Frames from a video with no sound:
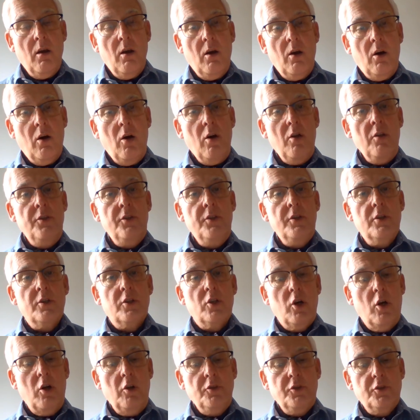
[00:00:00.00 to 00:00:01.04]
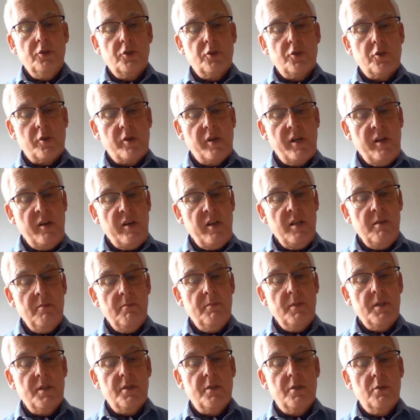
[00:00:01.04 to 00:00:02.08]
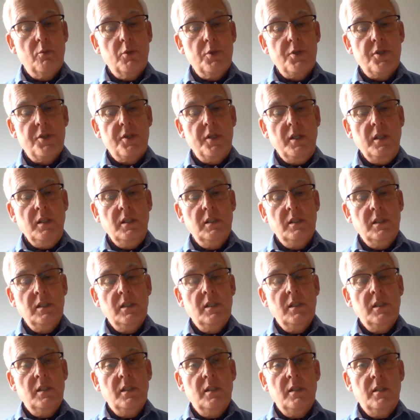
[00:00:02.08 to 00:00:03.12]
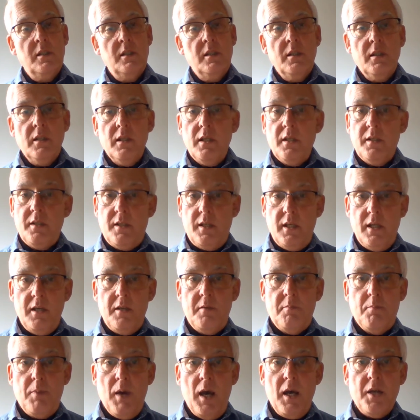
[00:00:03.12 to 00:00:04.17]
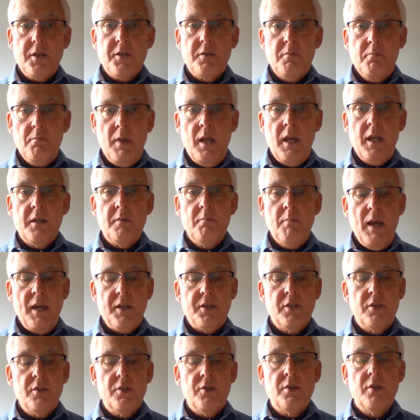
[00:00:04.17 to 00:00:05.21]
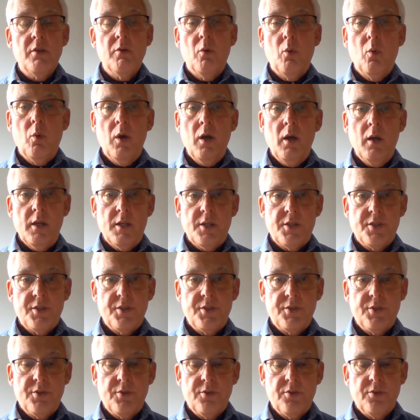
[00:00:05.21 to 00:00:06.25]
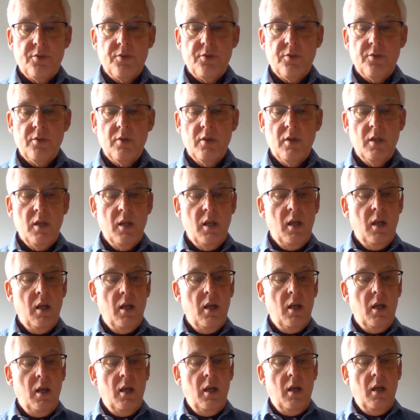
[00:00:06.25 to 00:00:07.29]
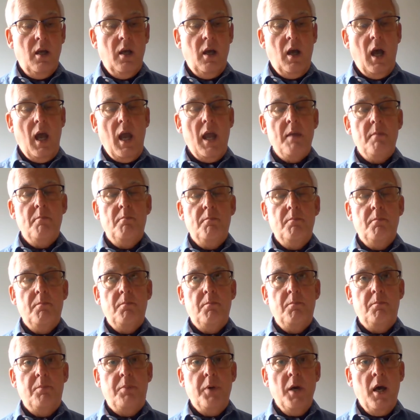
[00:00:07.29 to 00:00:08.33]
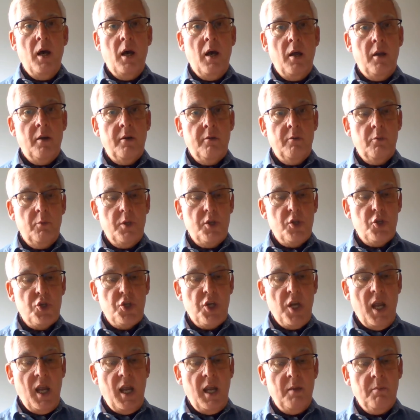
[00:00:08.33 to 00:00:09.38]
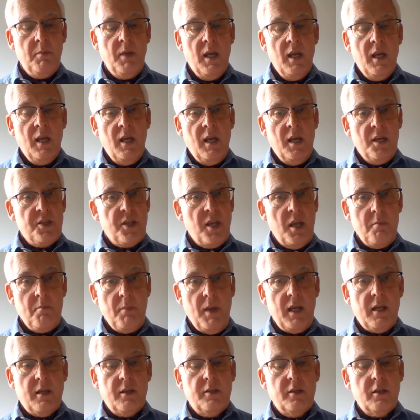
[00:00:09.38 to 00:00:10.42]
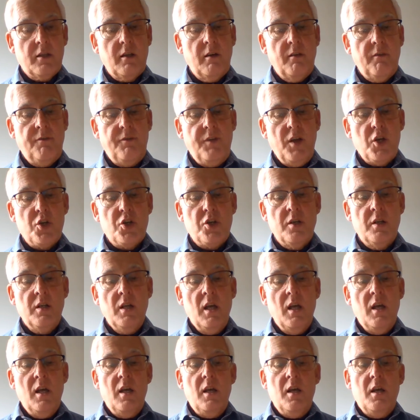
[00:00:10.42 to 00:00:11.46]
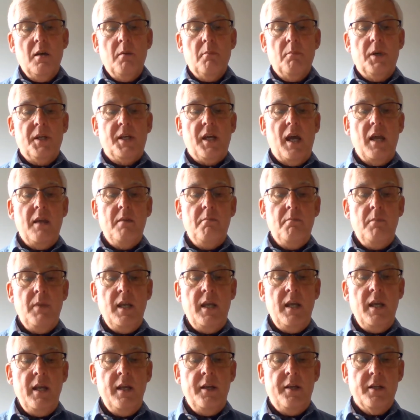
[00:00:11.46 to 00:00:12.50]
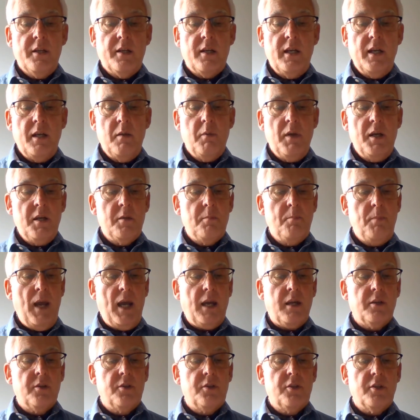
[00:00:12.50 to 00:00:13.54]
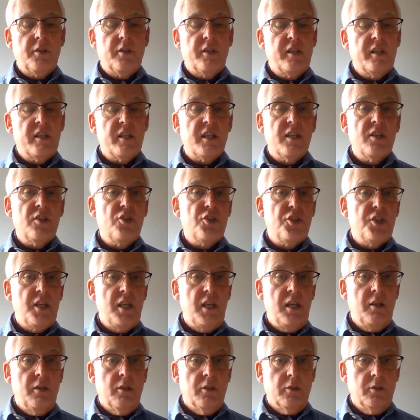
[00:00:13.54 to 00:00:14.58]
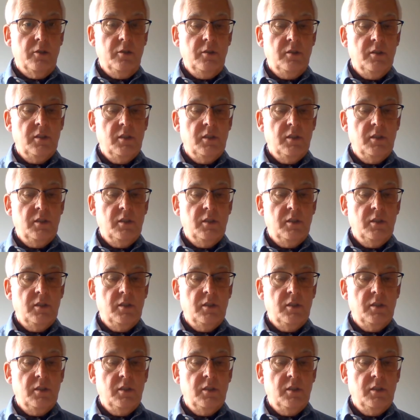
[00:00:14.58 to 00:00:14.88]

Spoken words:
"On the contrary, Mr. Worcester, it did but make matters worse. I burn with shame as I make the confession, but I immediately went back to the casino